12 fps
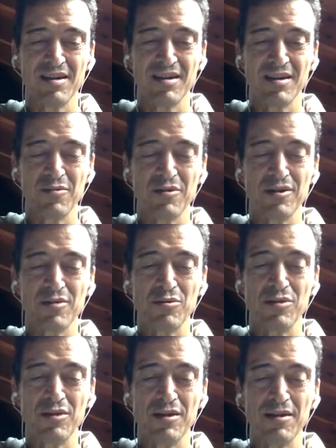in which
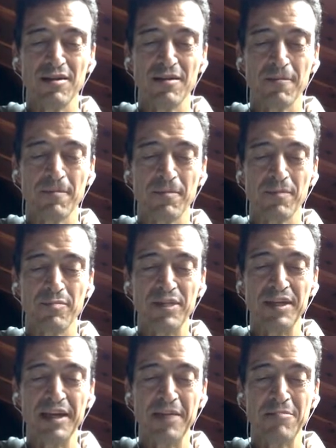we
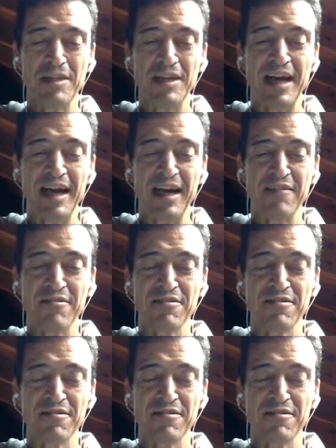became alive,